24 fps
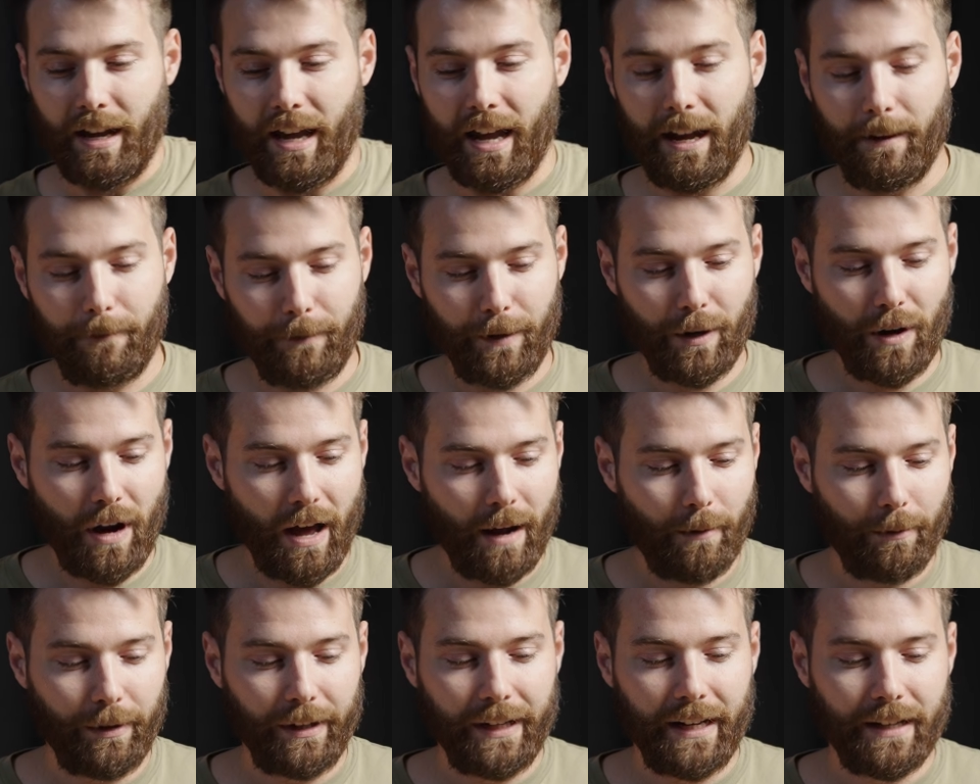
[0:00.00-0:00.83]
If you're
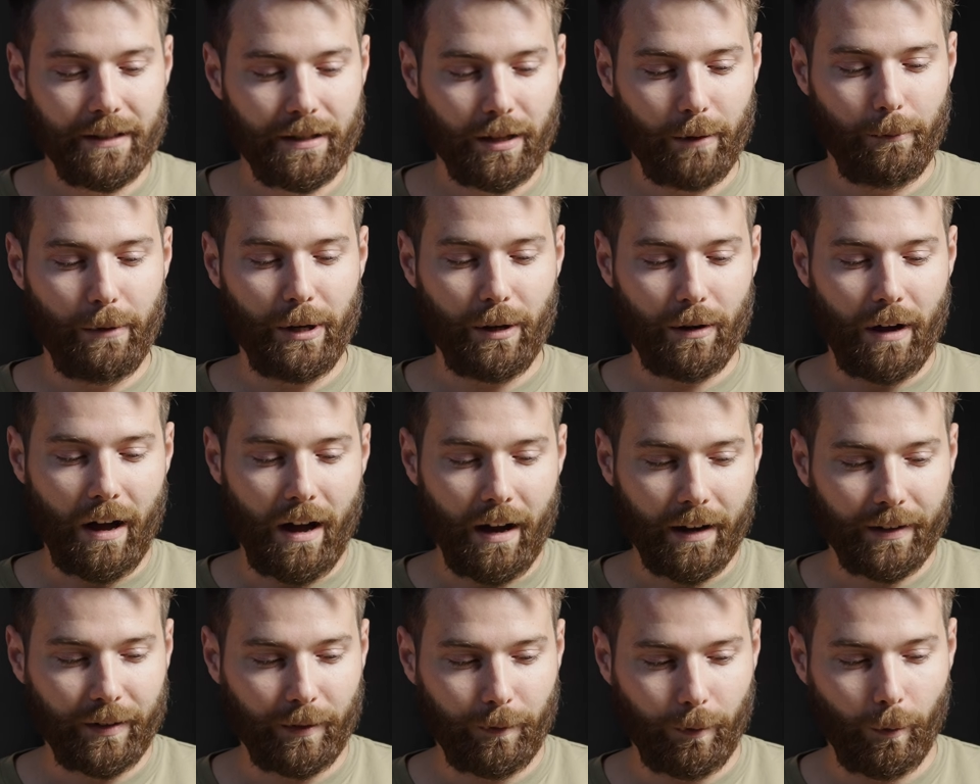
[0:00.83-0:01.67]
not really into the
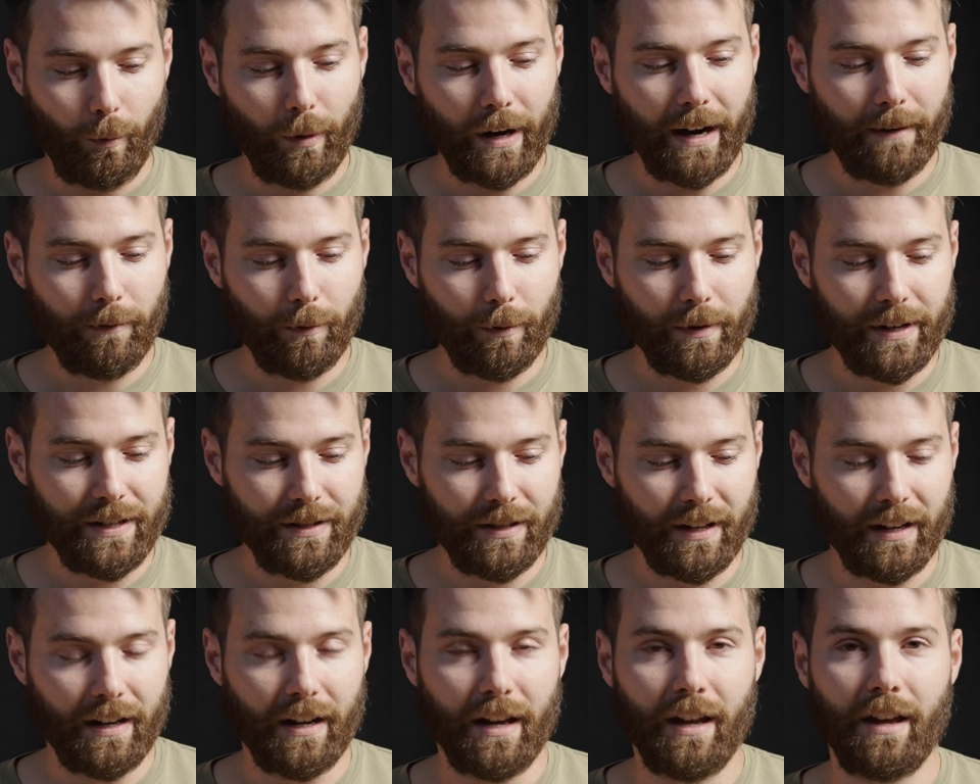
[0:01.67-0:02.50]
Wilcox for whatever
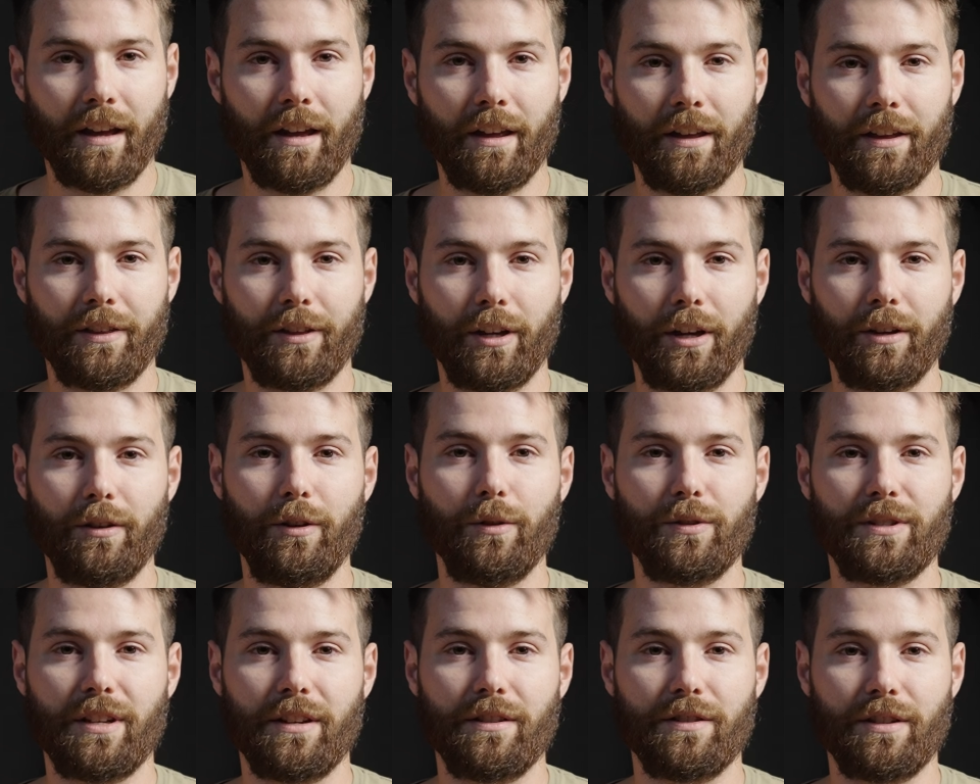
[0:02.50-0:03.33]
reason, the good
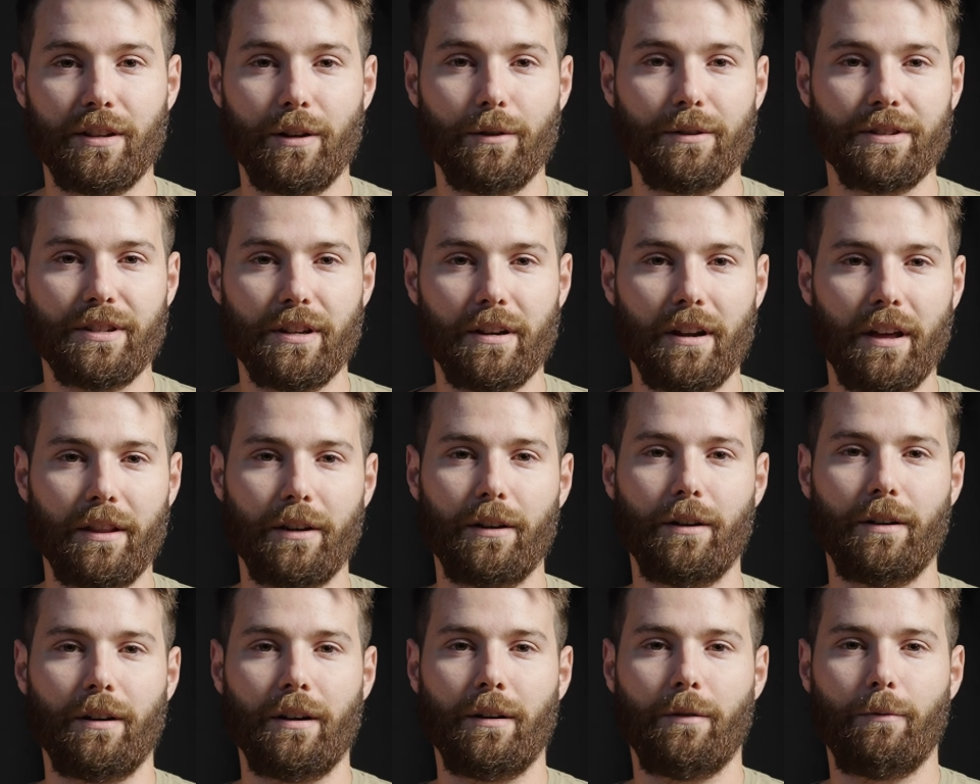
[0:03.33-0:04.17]
news is there is
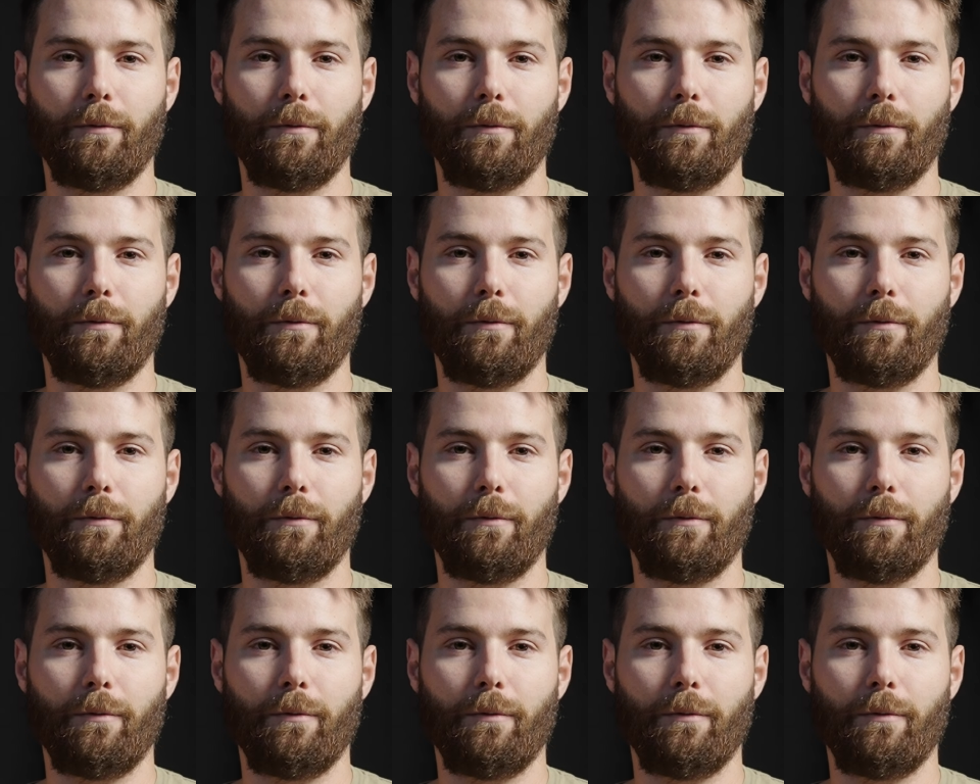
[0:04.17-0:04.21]
another